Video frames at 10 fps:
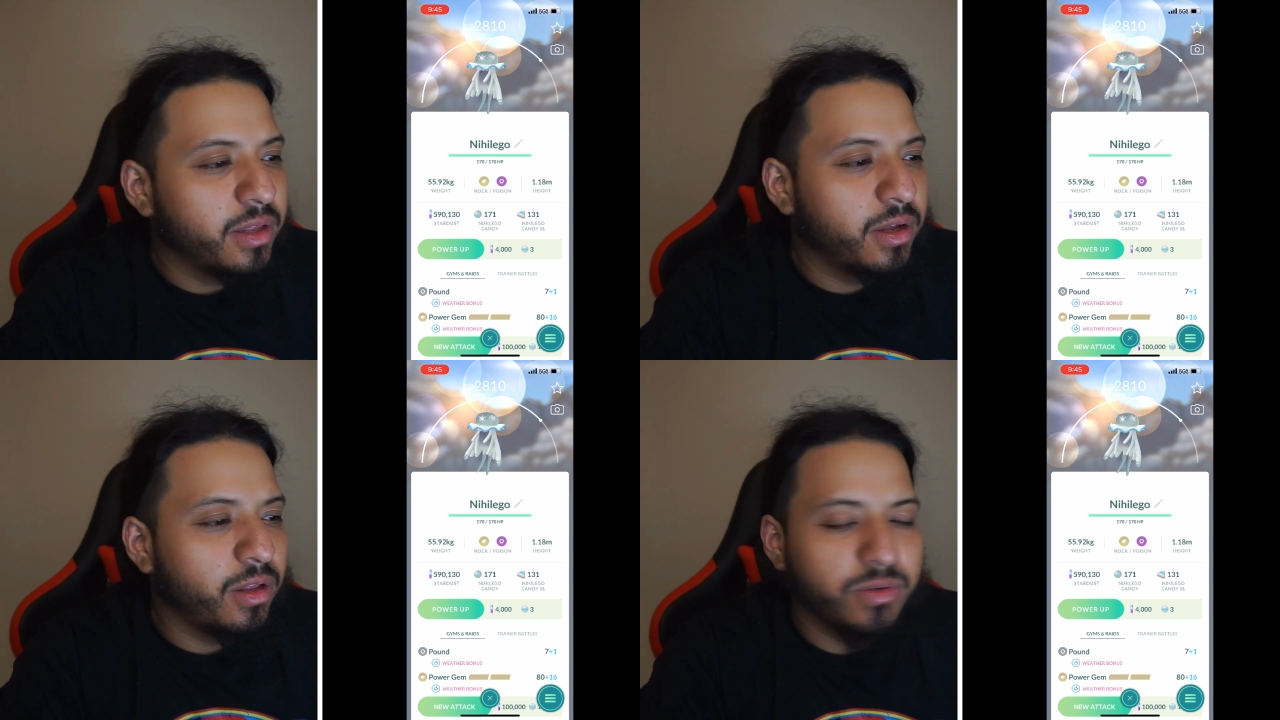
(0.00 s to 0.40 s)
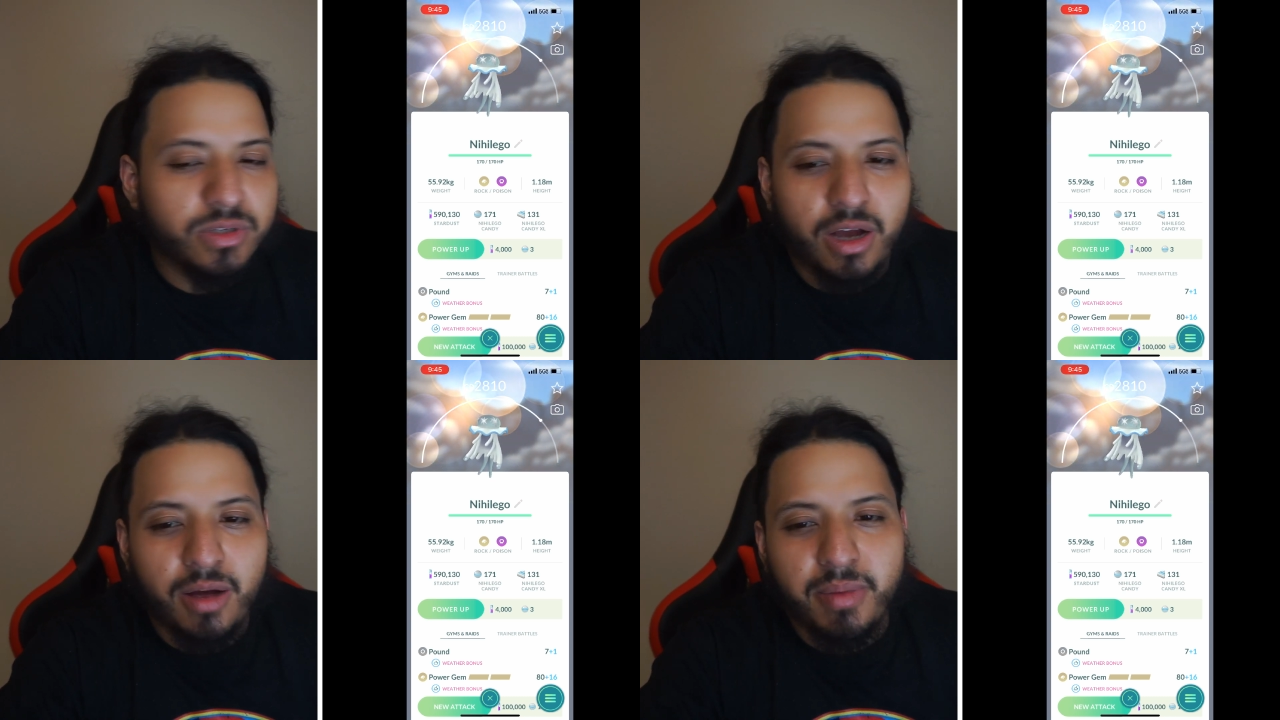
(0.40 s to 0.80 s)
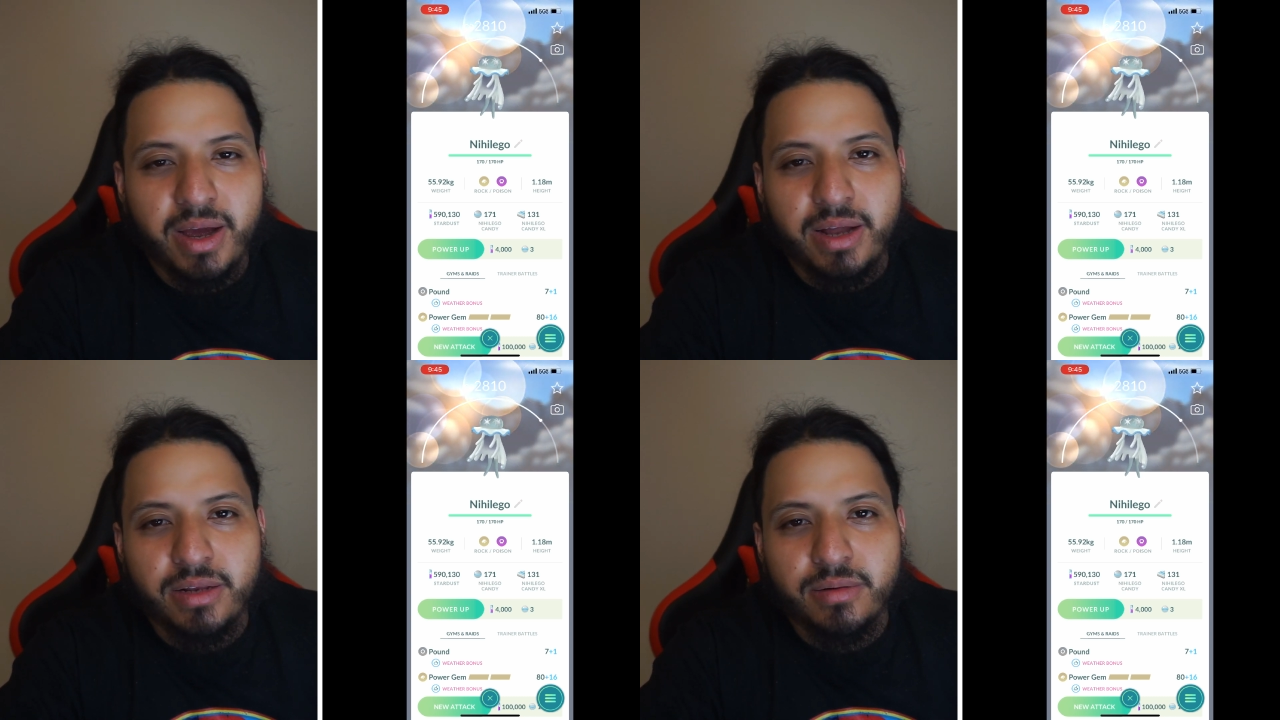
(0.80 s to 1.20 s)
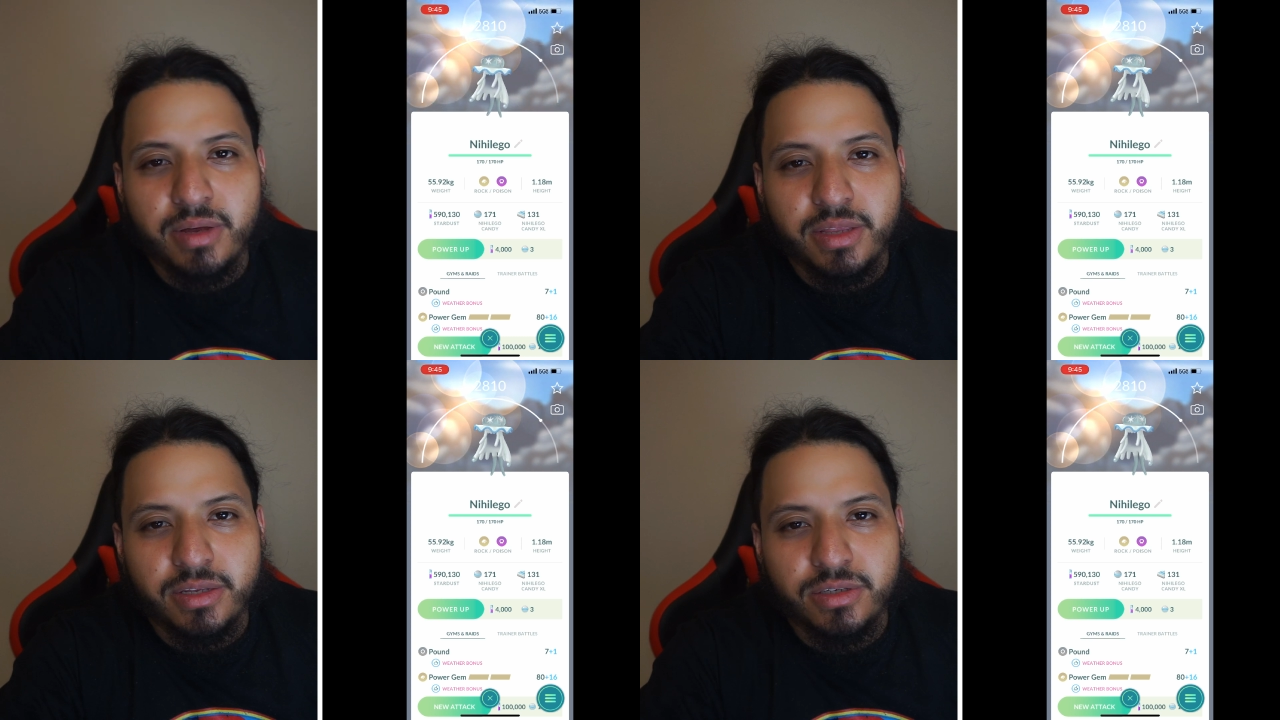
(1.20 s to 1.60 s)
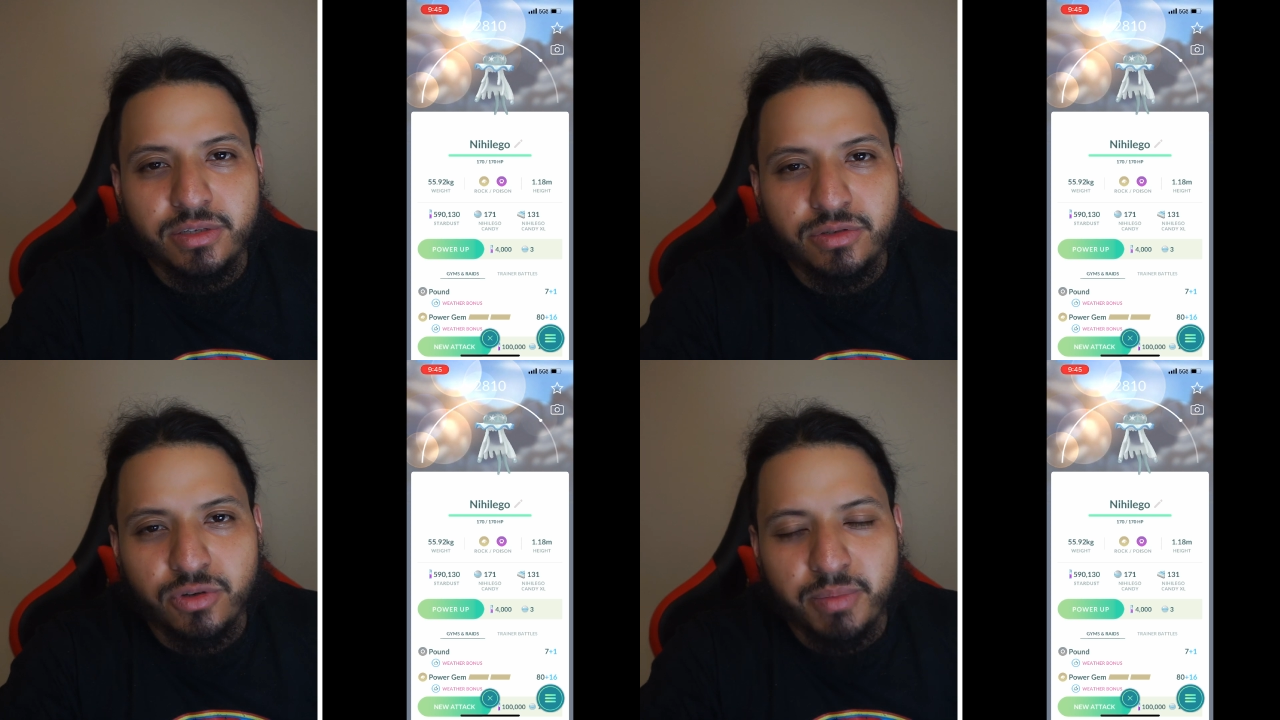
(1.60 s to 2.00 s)
Close Combat and then
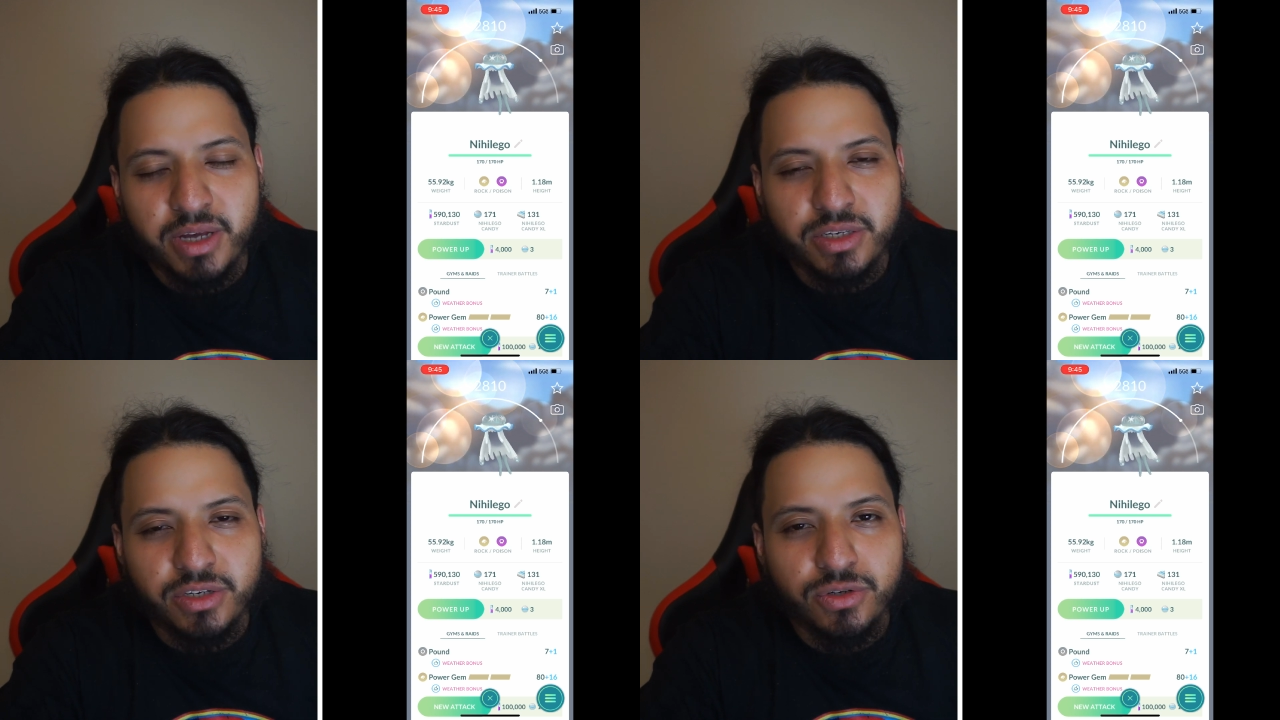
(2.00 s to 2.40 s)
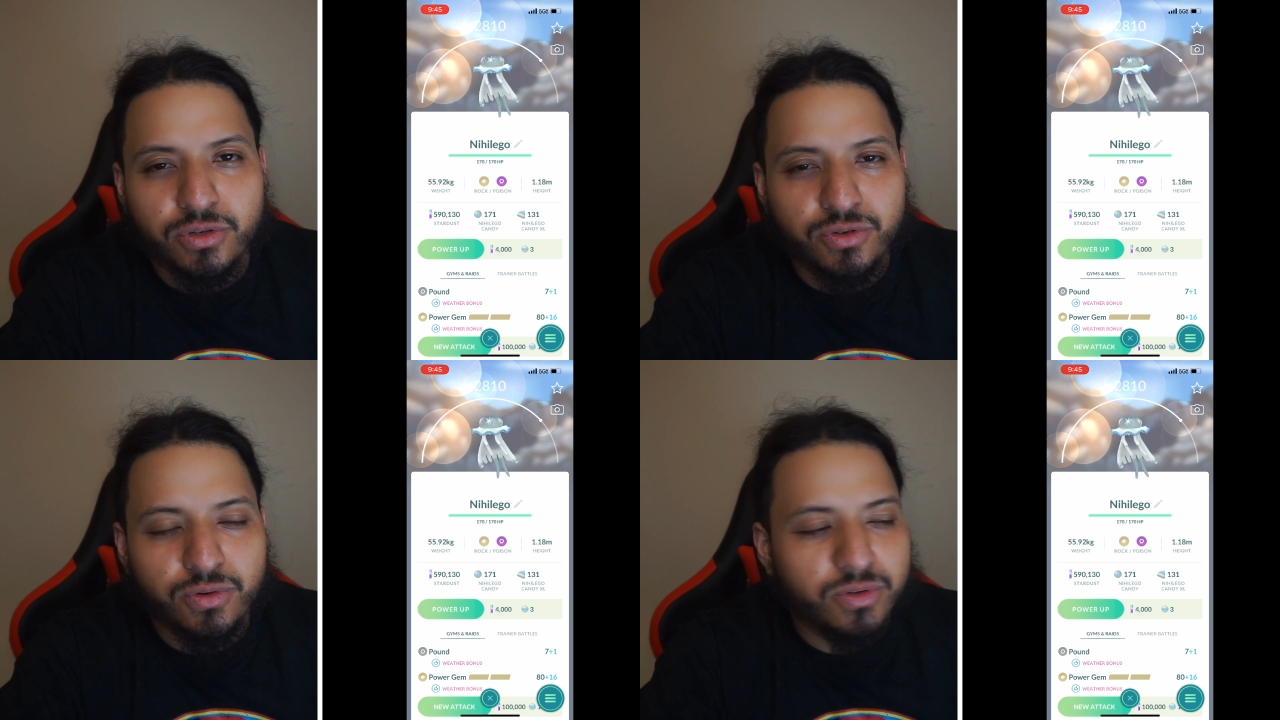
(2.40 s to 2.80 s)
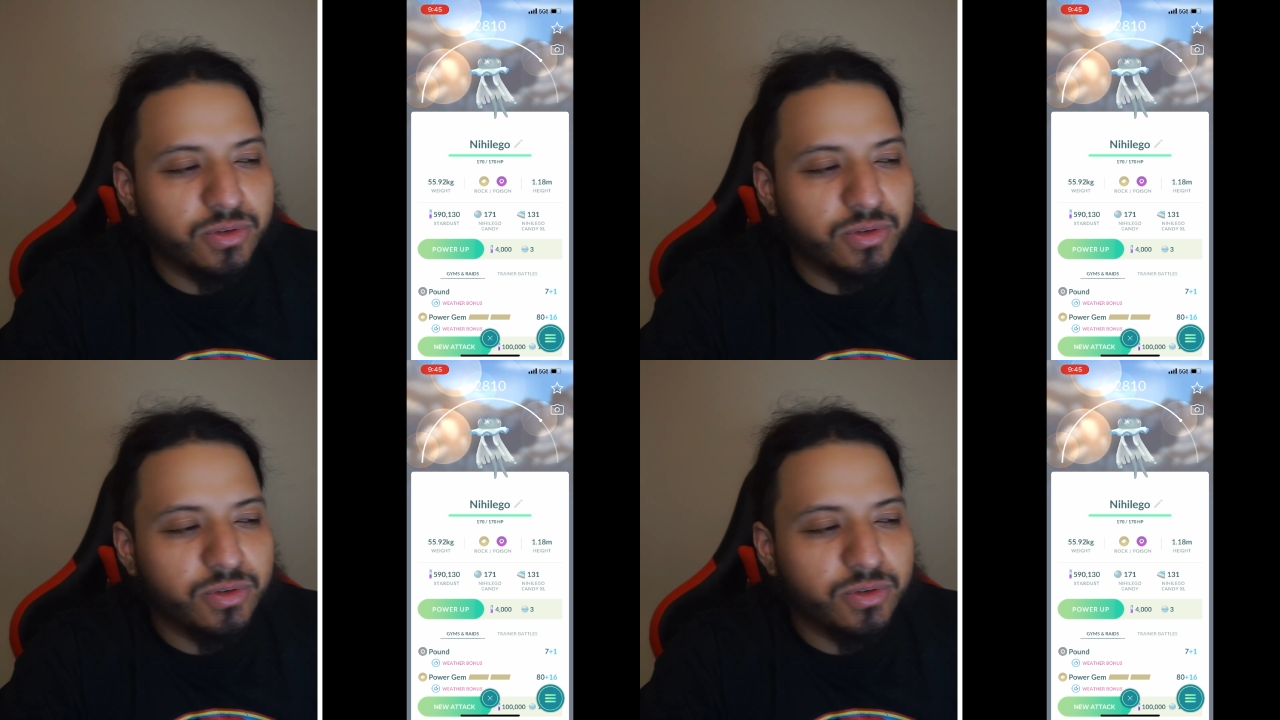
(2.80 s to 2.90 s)
so makes it neutral.